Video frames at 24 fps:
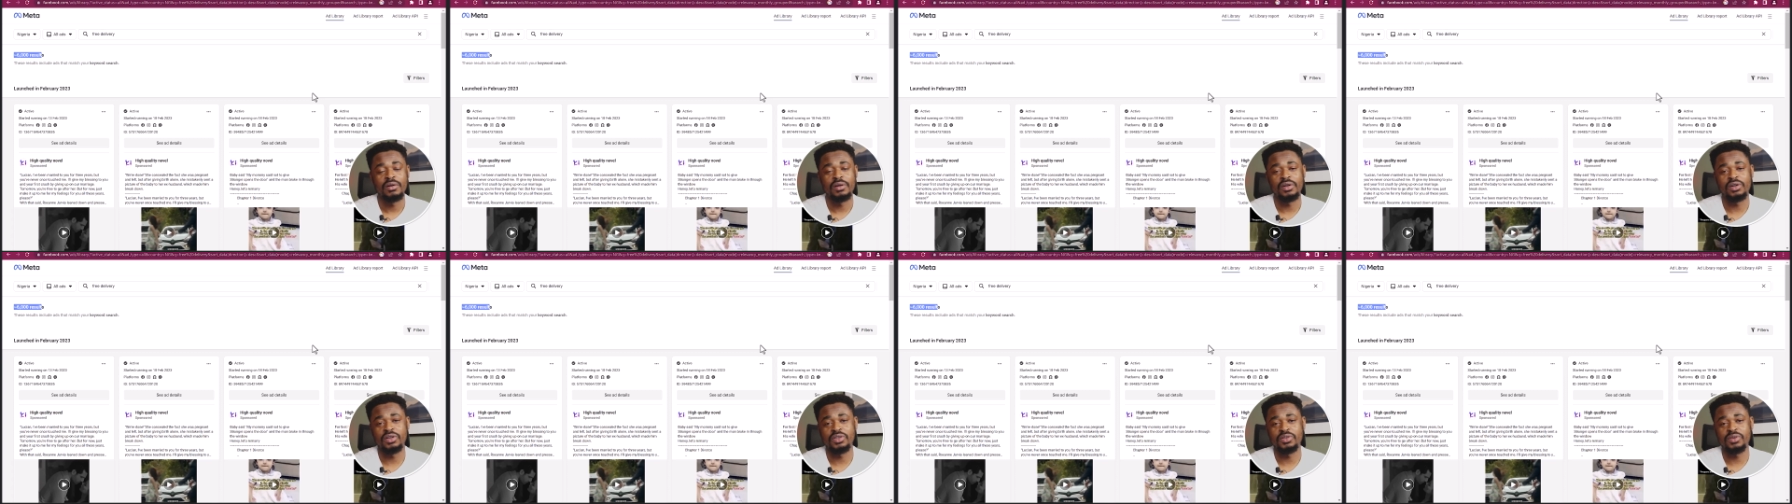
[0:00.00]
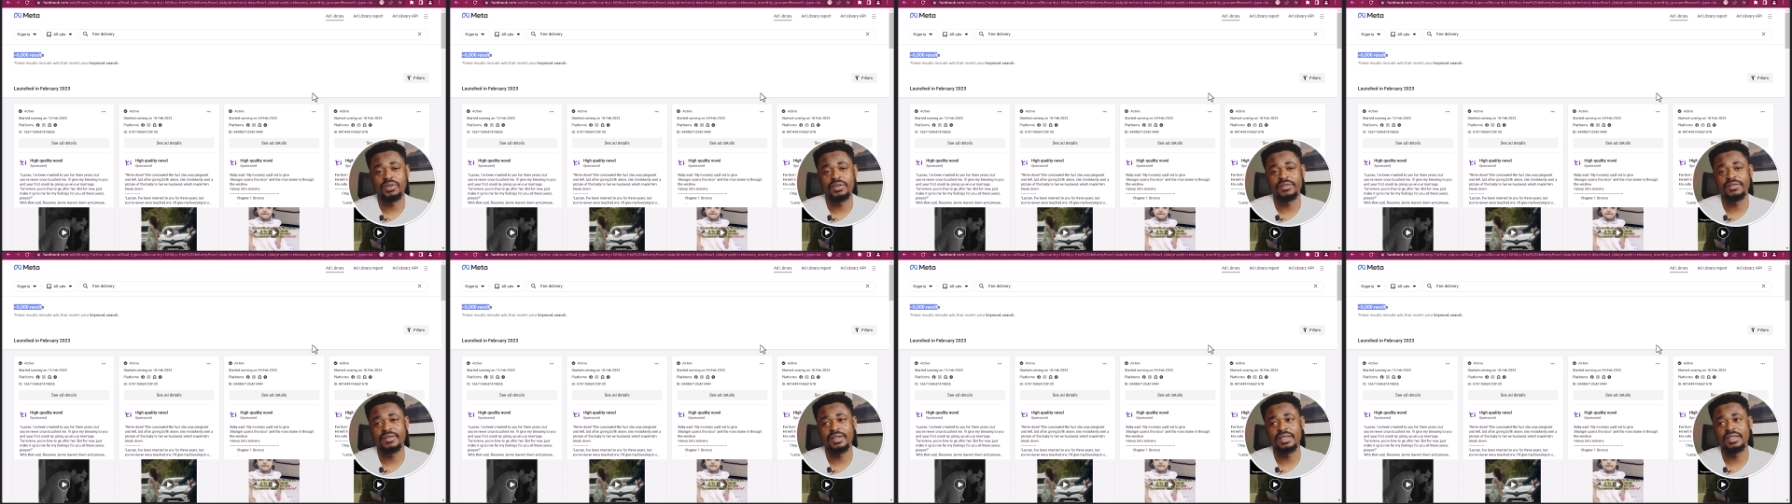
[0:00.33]
because you
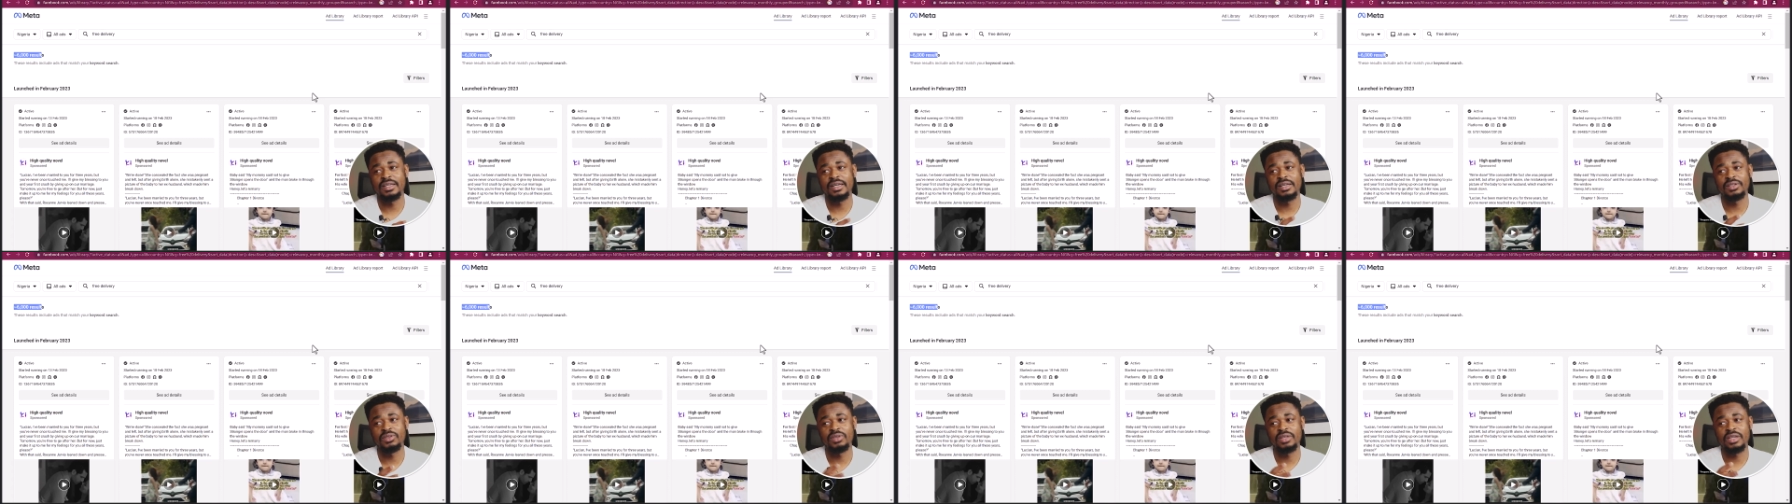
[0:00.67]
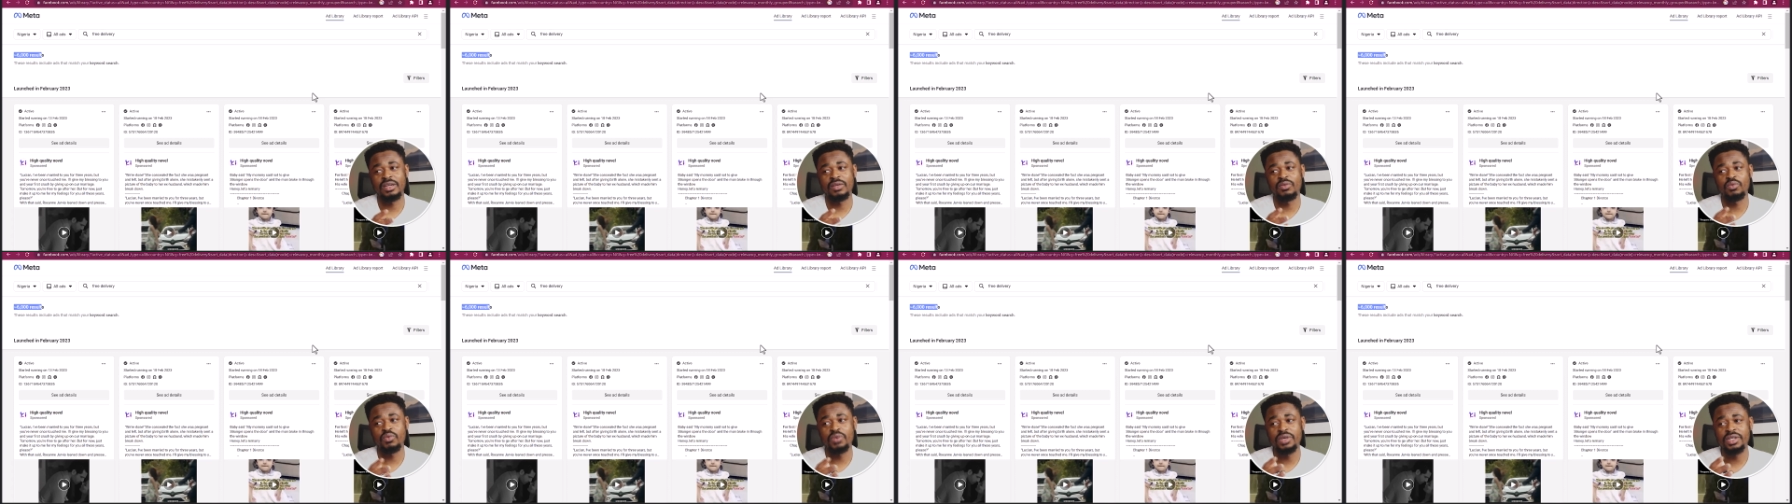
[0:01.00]
want to find out,
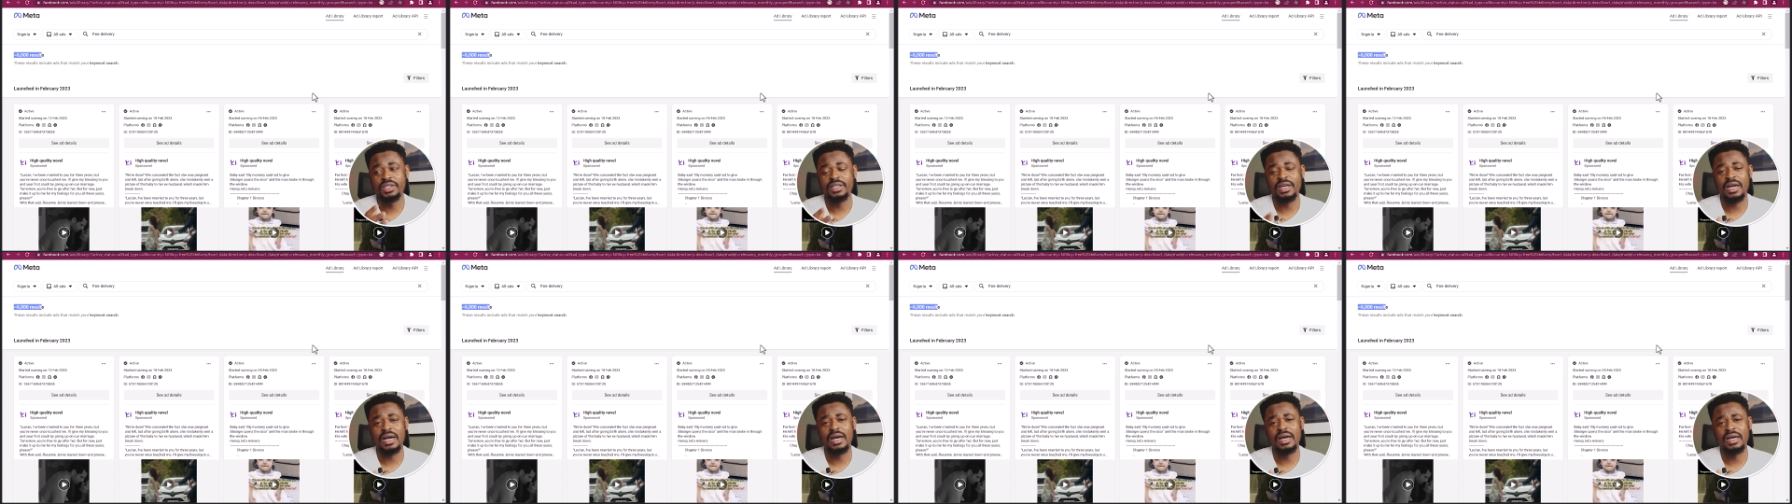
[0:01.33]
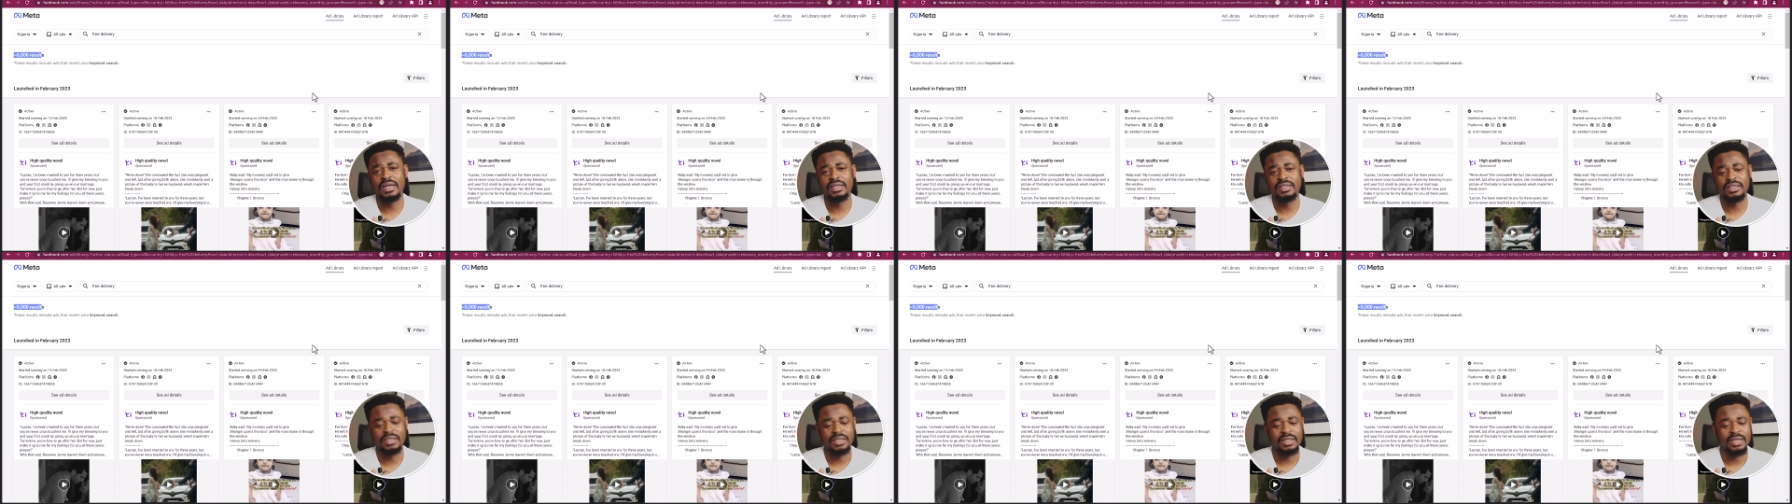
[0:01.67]
okay, which
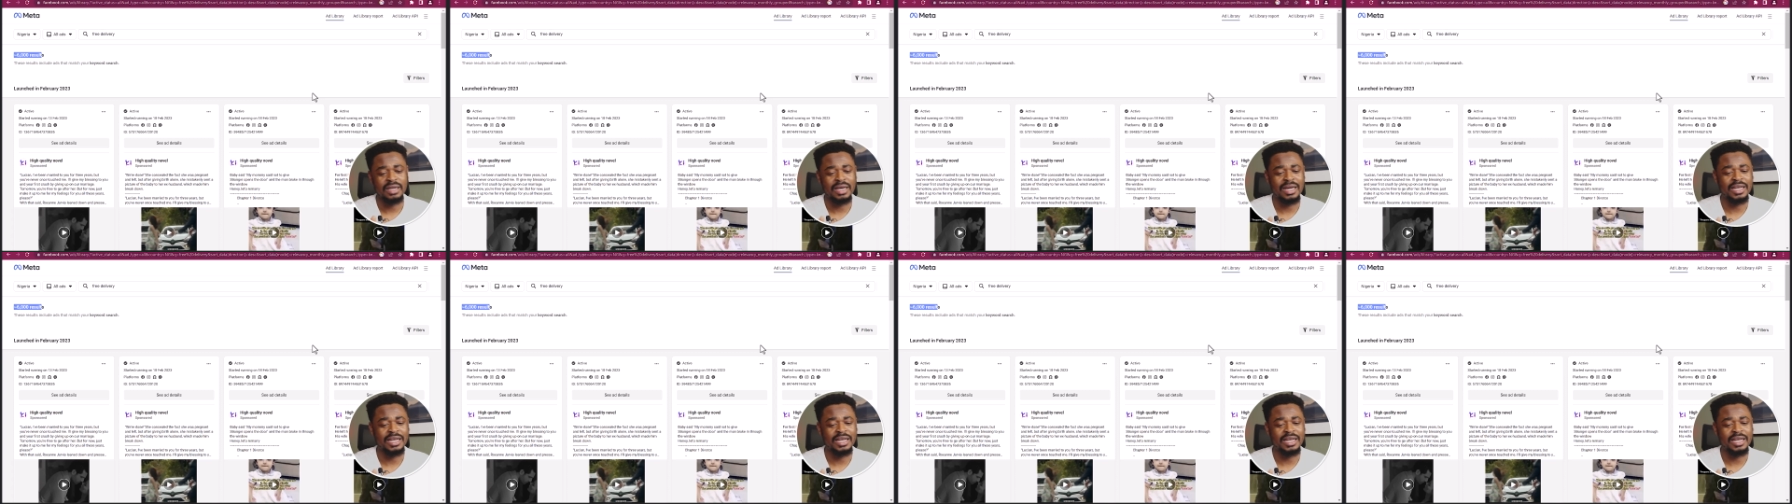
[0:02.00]
ad